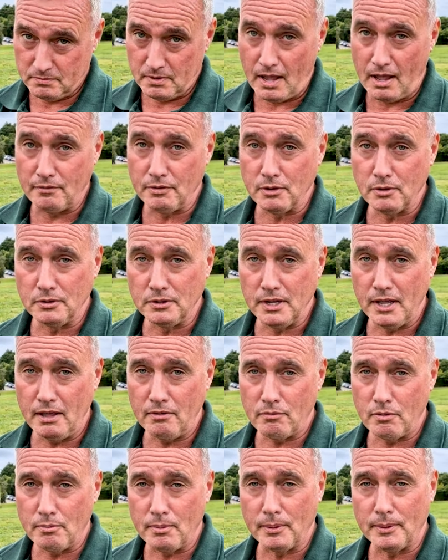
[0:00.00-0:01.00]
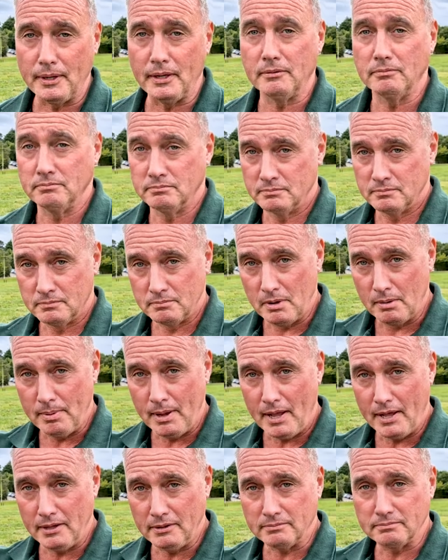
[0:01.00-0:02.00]
have a good day, everybody.
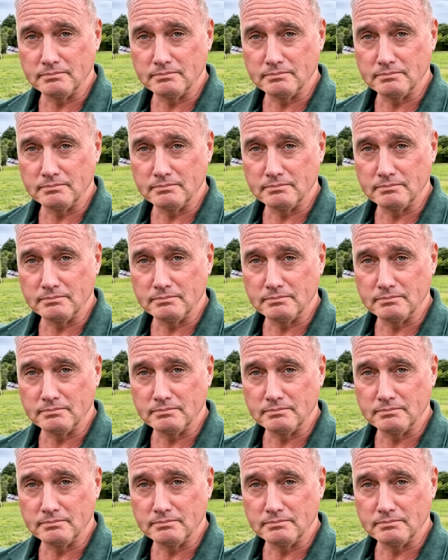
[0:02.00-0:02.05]
Bye-bye.